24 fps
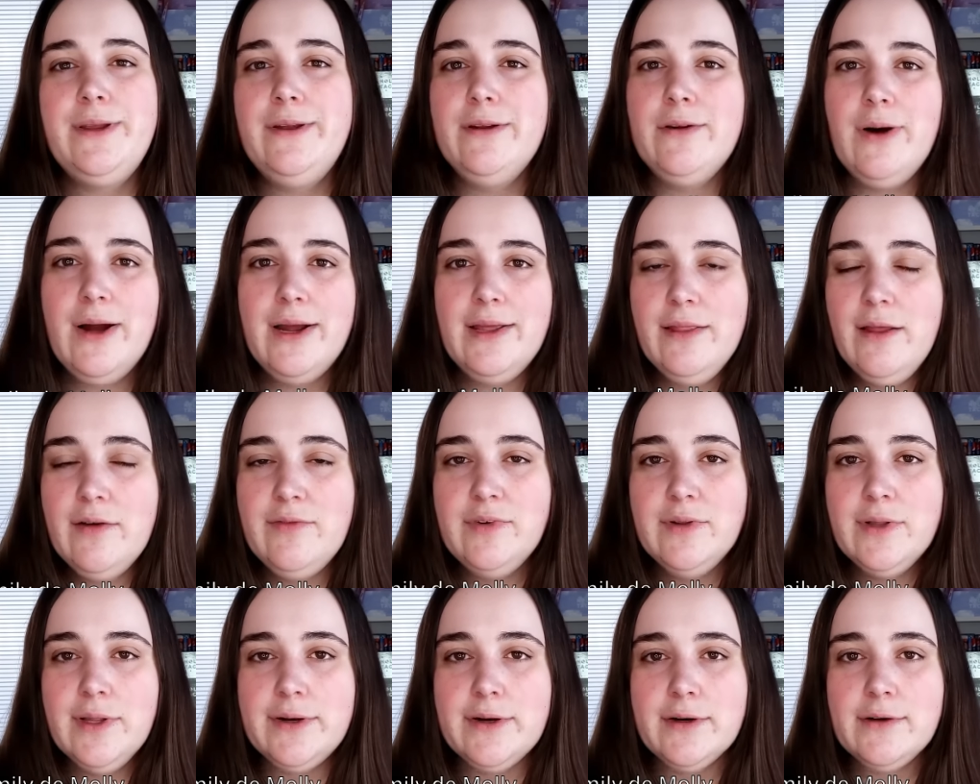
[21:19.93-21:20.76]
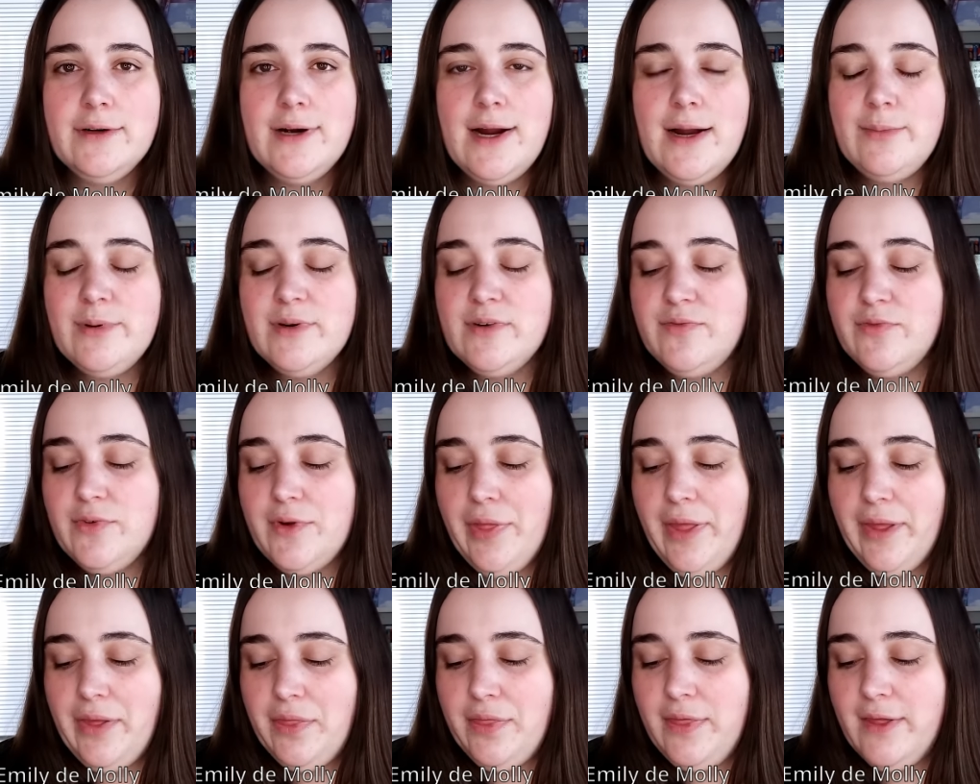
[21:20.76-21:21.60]
You know, I love Glitter Grabber for
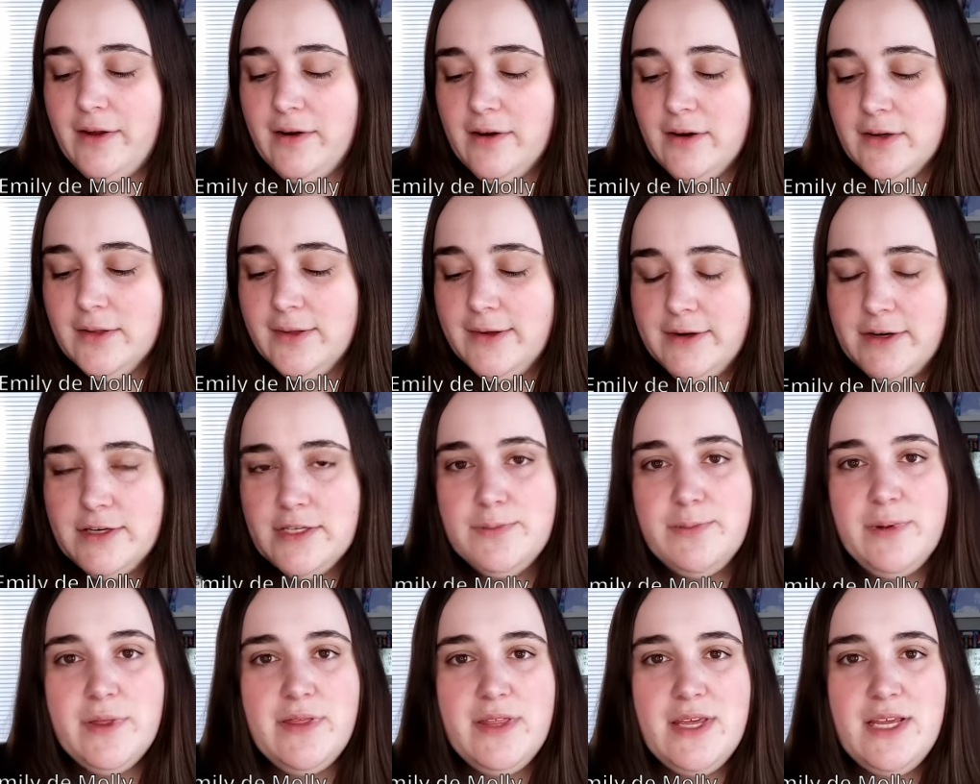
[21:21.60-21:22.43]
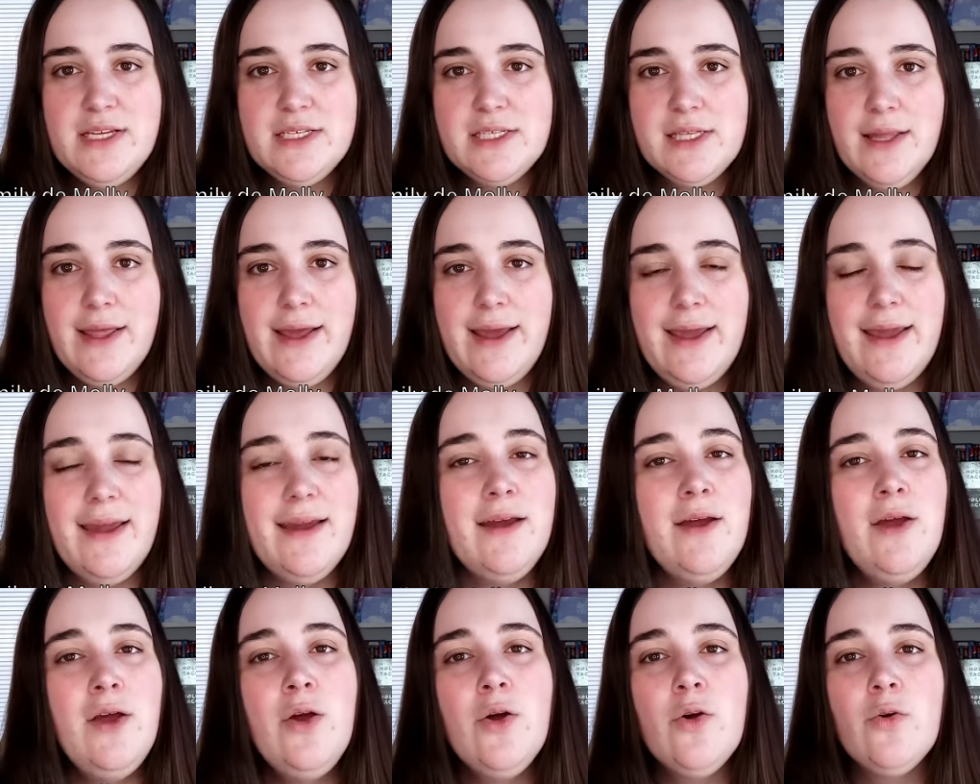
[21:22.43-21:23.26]
like thicker glitters, but these
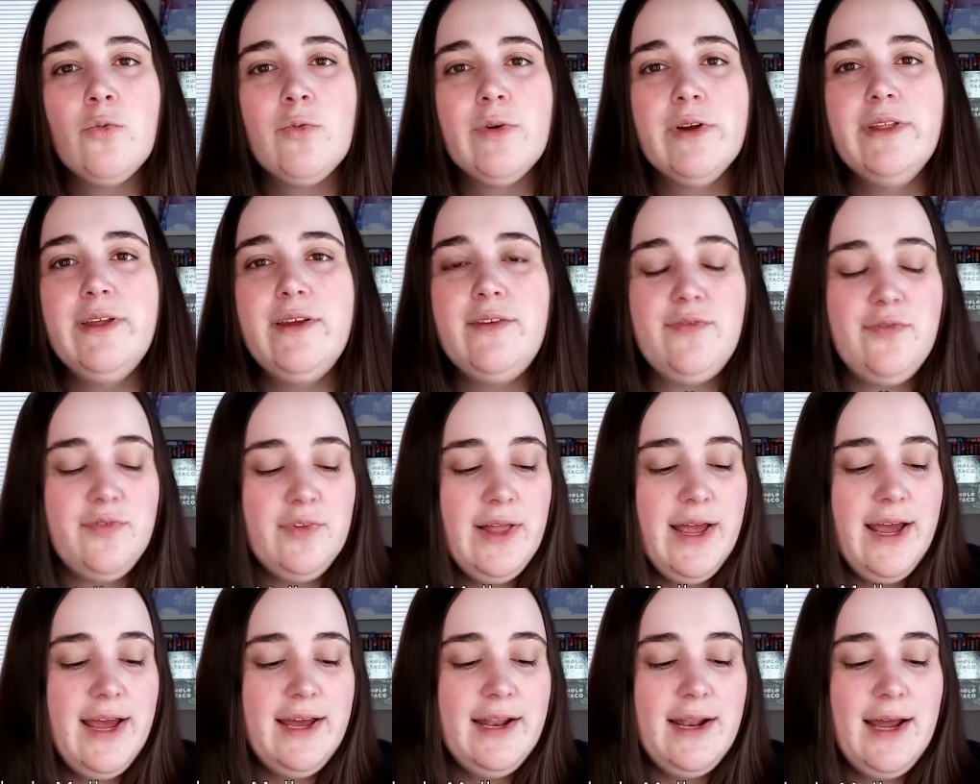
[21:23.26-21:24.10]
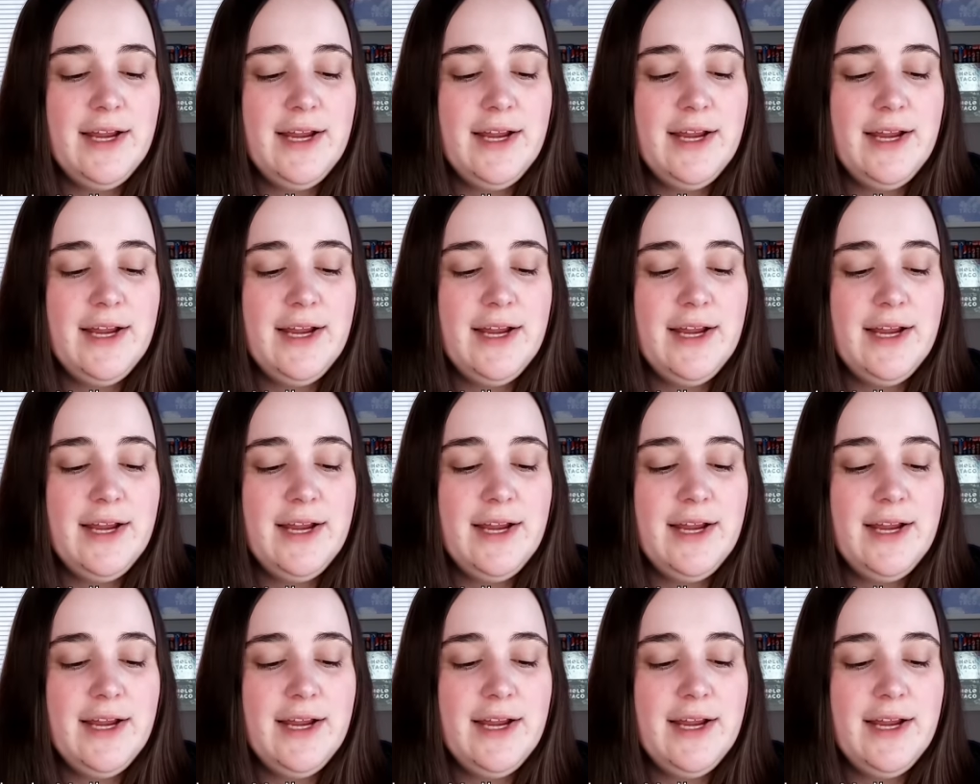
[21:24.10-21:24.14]
lay really flat.